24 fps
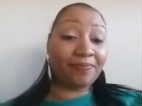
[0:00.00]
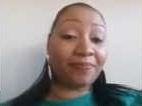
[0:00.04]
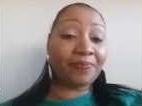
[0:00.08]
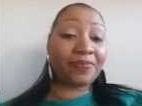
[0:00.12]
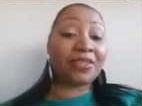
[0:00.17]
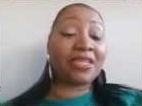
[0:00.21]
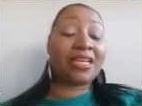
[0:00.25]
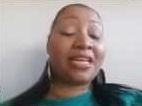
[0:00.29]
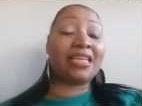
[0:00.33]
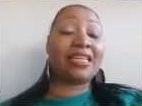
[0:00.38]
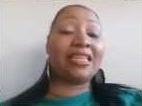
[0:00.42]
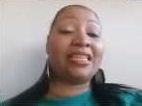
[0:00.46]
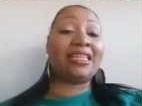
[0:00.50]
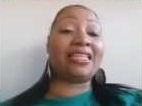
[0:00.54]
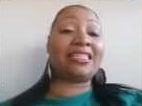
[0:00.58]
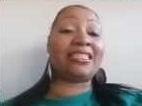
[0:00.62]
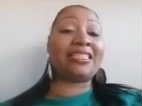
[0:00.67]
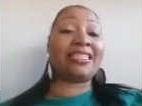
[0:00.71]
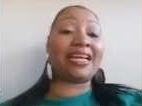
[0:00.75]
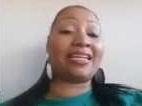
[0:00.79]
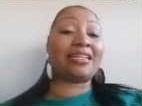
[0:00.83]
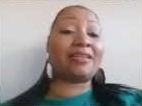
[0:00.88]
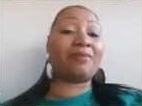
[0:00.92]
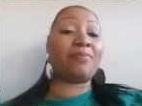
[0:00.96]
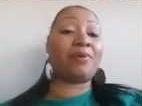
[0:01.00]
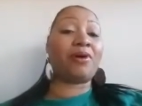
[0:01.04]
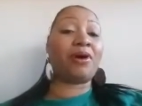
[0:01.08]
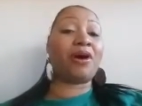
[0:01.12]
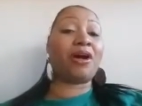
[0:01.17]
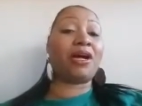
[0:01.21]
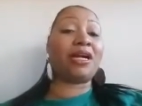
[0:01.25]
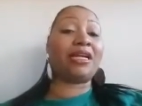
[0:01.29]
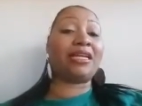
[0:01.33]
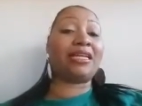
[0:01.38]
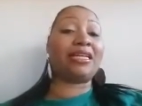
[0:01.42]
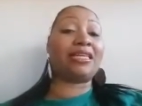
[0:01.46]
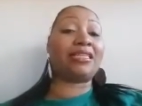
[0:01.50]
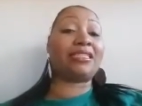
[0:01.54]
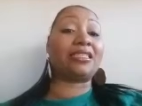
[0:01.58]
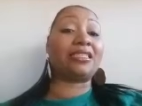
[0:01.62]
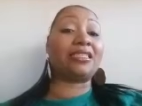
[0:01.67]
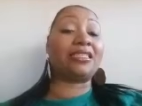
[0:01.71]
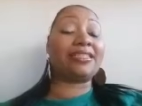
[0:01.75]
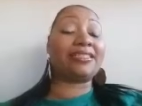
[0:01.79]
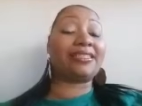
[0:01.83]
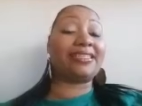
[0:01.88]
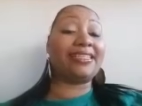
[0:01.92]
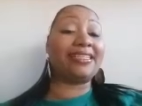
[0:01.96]
The second part is listening
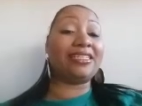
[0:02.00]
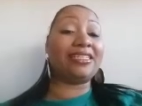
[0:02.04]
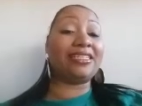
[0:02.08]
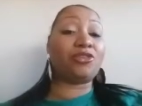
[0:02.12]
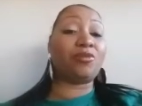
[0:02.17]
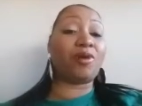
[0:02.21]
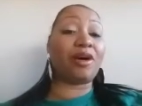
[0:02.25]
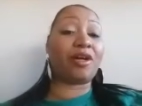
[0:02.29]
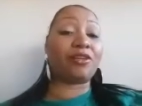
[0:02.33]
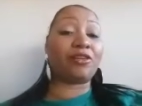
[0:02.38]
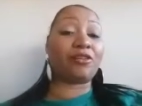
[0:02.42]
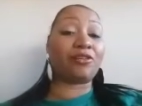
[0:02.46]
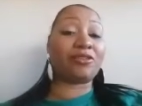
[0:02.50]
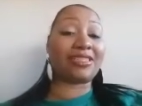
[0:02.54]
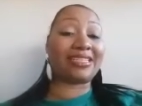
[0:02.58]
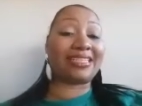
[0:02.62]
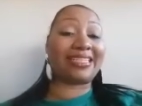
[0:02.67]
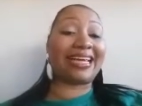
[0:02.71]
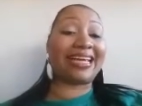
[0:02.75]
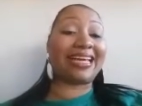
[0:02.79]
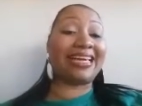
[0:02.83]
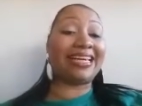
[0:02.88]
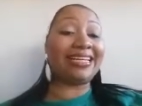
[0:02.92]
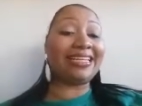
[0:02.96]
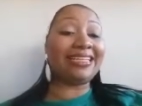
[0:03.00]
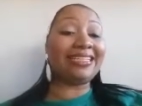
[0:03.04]
to understand,